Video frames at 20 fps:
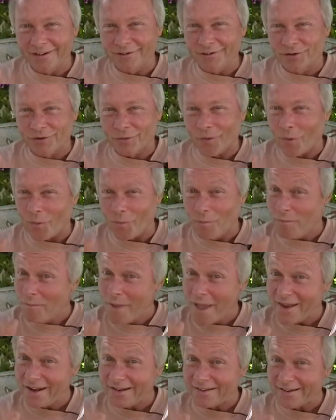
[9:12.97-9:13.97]
control
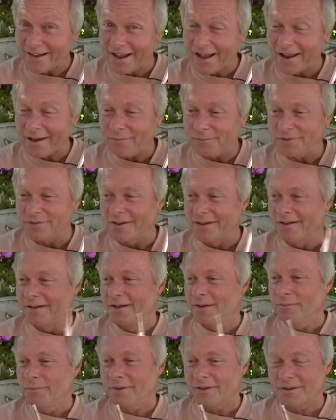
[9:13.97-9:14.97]
many times
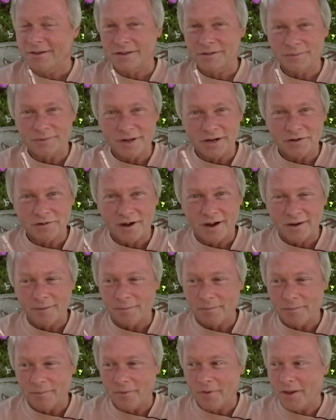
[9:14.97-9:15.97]
because when I try
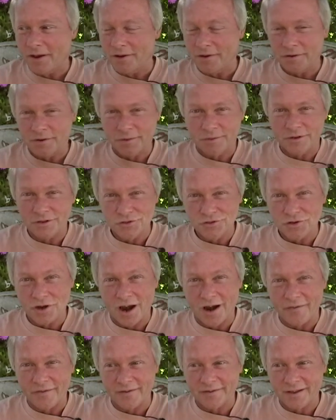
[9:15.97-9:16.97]
to get into a
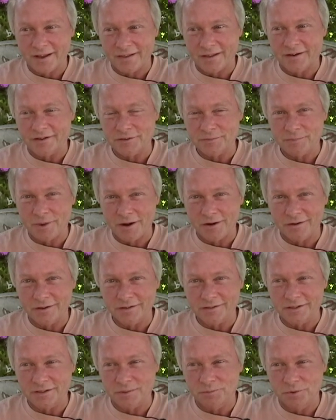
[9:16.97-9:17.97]
jar that's got a lot of
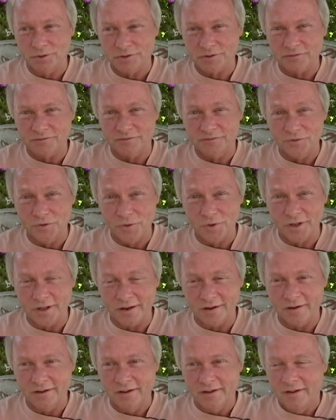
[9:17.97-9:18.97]
spiderlings in to put some food
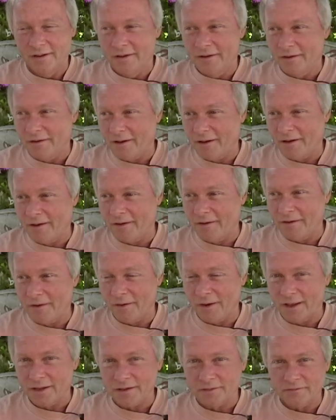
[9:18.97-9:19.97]
in, uh, you
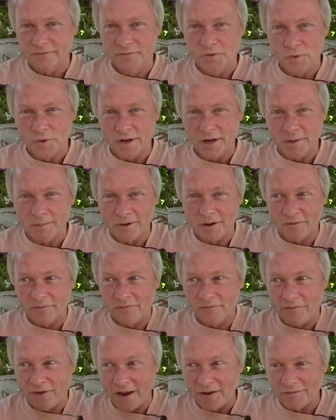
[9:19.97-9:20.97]
know, I get some food in,
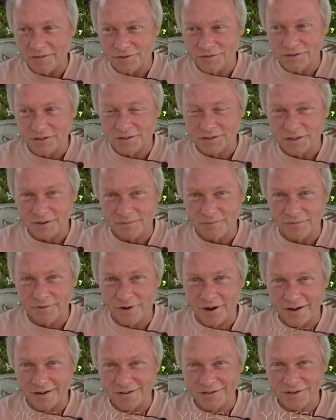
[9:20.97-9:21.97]
about five or six of them
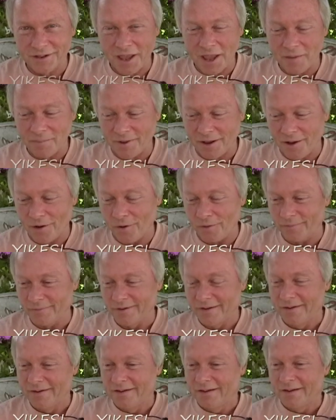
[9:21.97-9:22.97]
try to escape out.
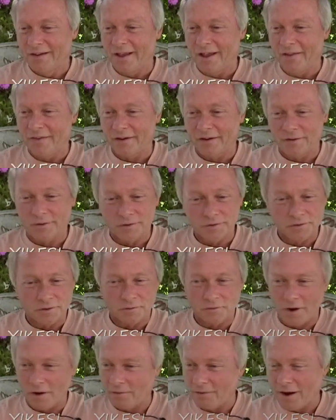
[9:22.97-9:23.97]
And of course
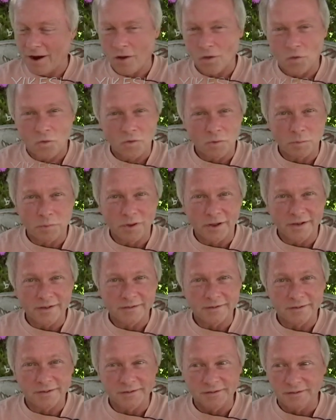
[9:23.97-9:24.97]
they're running around all over the
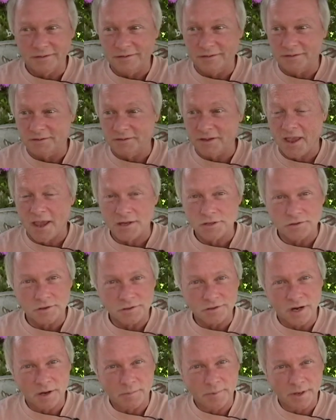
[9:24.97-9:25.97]
place and it's
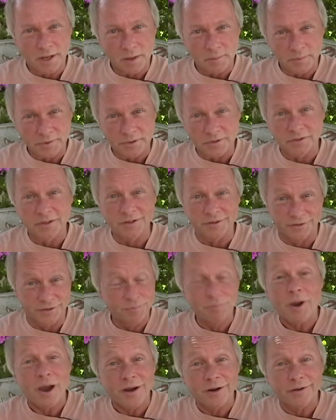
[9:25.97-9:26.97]
disastrous trying to pick up these little
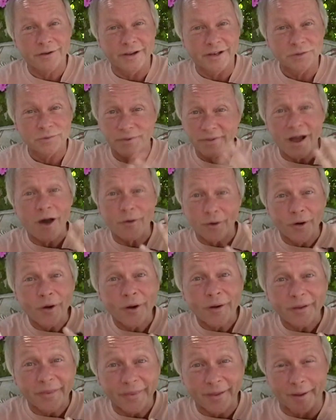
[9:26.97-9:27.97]
spiderlings without
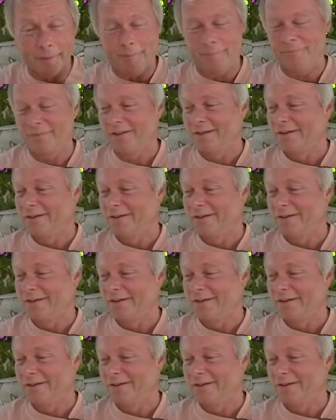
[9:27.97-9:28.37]
hurting them.